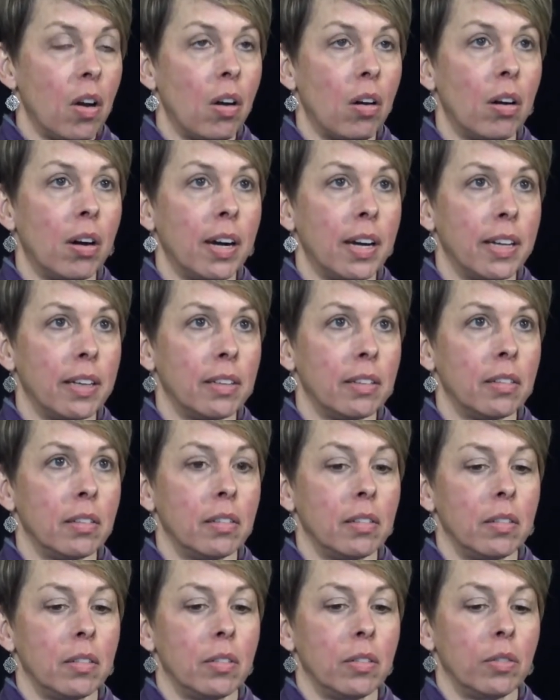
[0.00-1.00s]
on
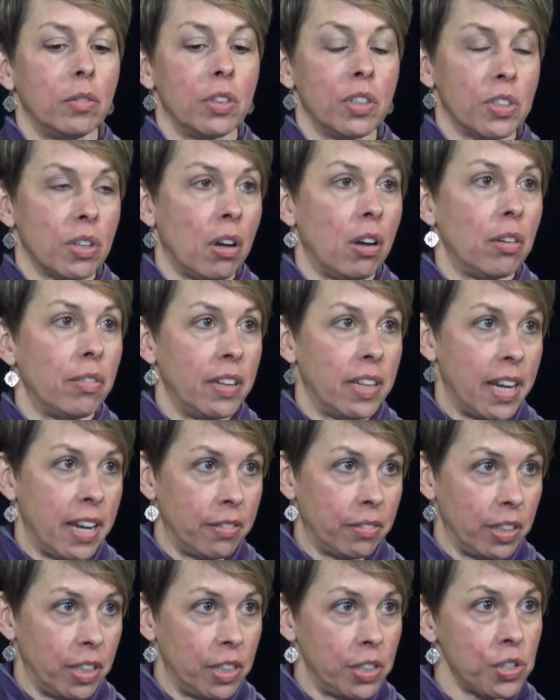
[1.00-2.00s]
resolving
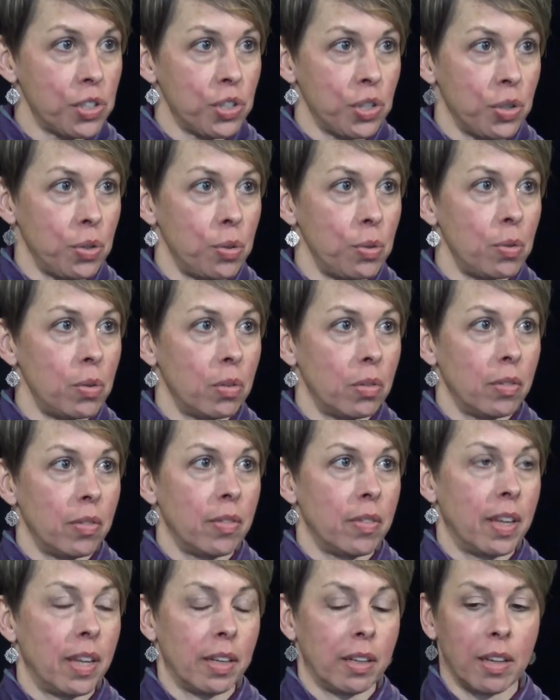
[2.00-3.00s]
every issue
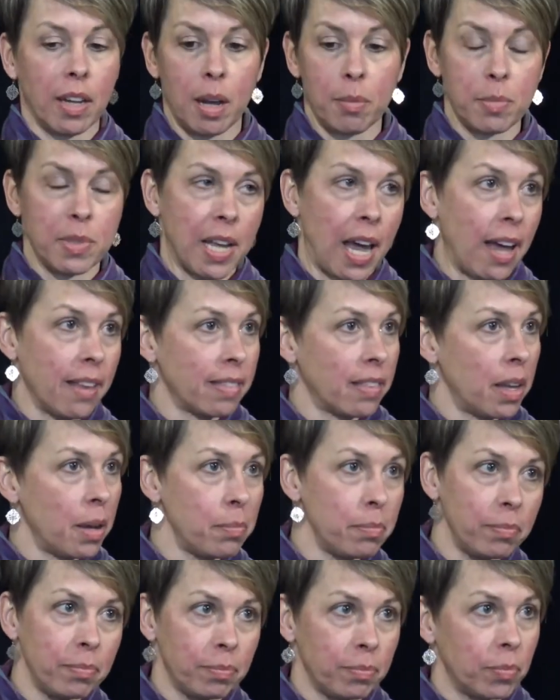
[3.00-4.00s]
that comes at
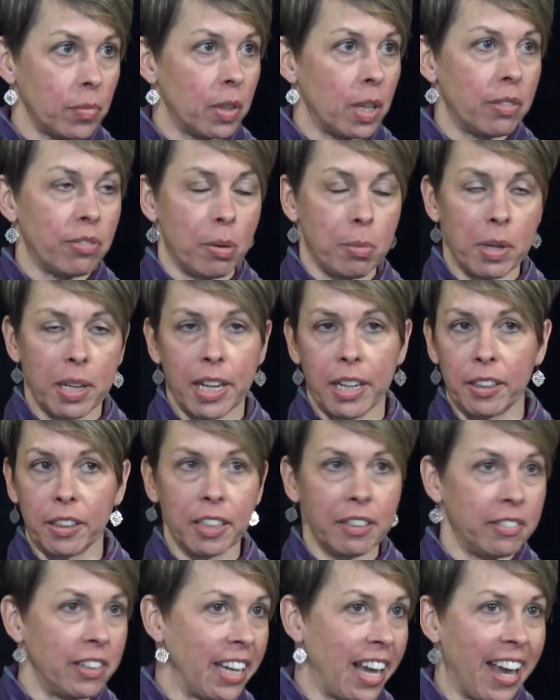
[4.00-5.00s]
them from a
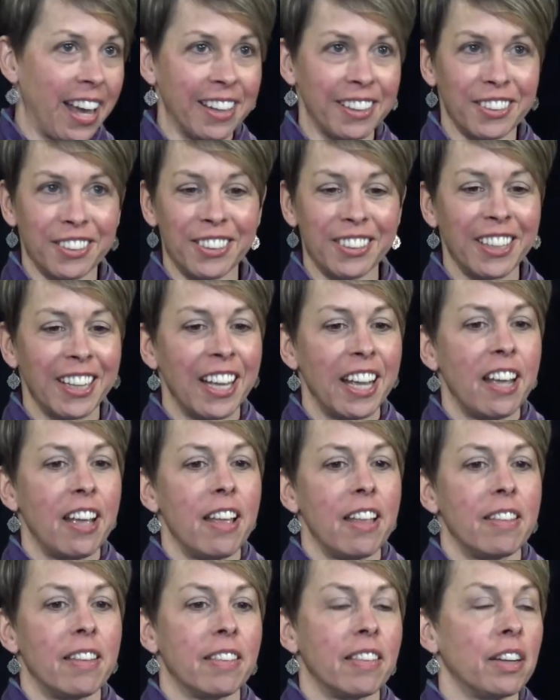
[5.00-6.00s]
caregiving angle
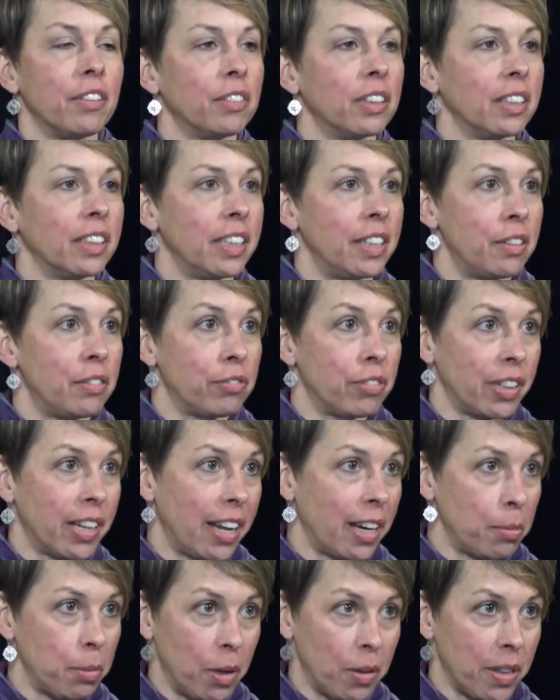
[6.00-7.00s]
that they really
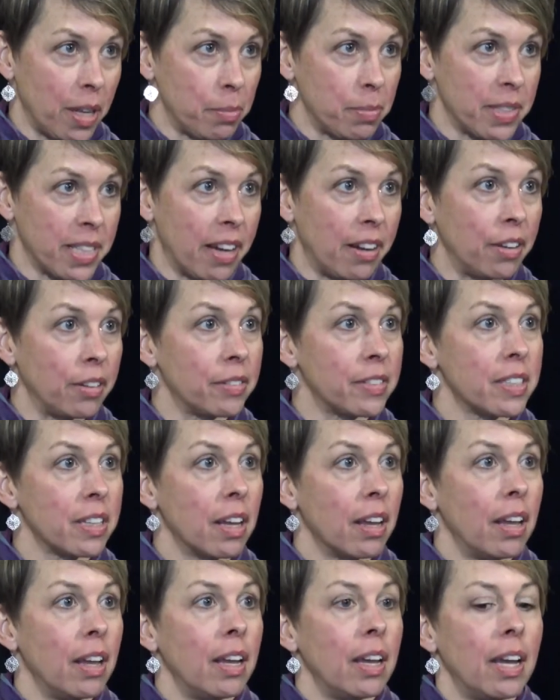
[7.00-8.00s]
forget about themselves
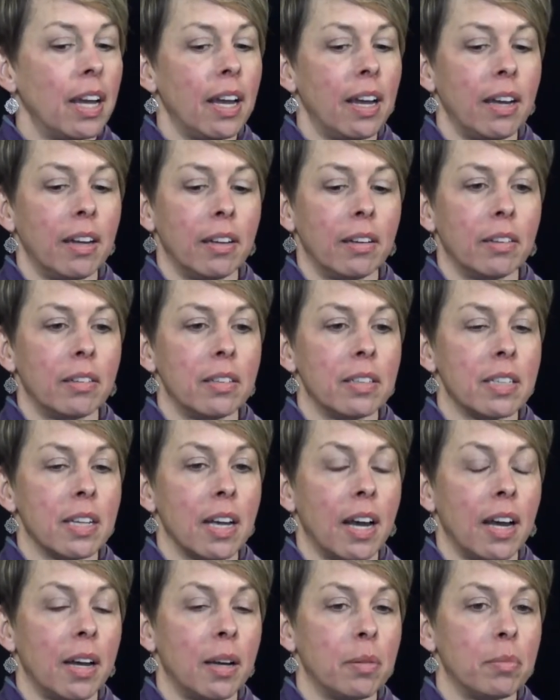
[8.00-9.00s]
and
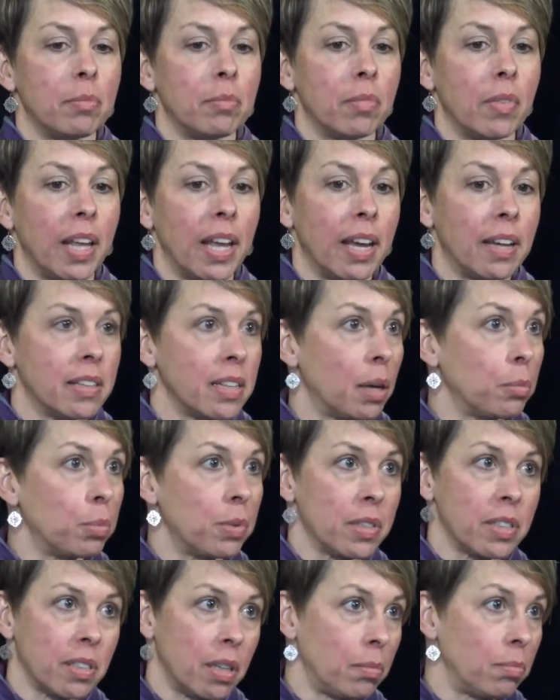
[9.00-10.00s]
um, they end up
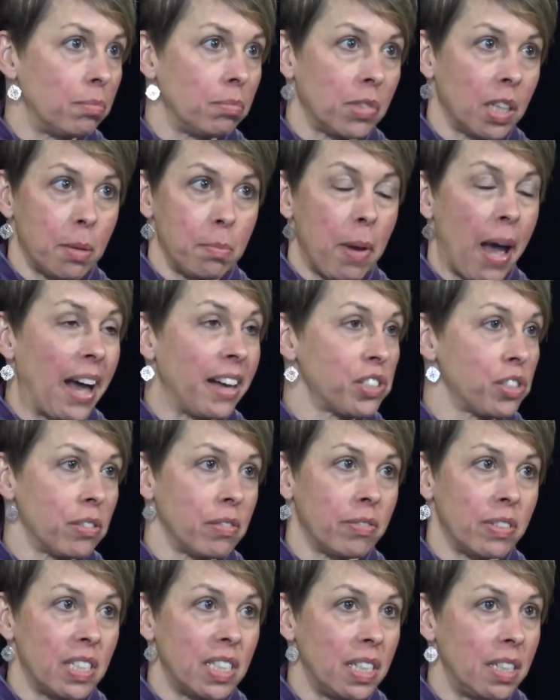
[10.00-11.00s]
with some
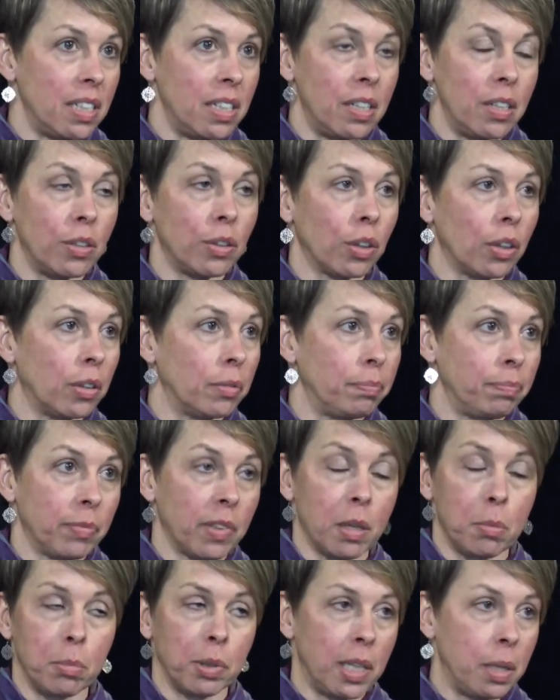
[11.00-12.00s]
compassion fatigue or
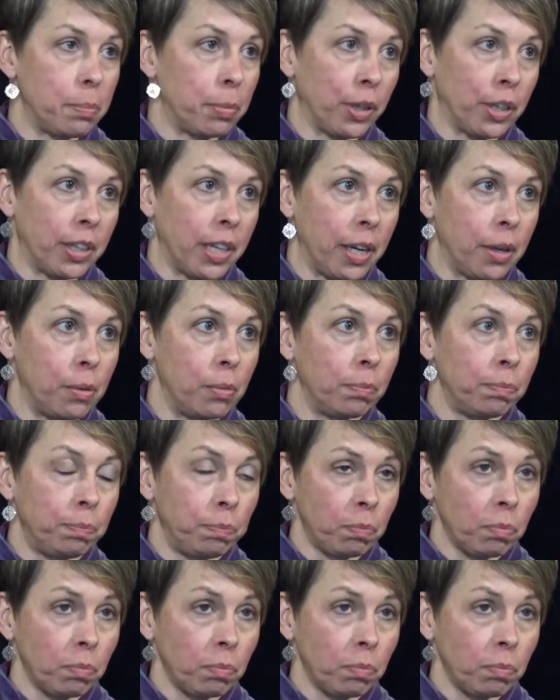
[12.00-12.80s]
complete burnout.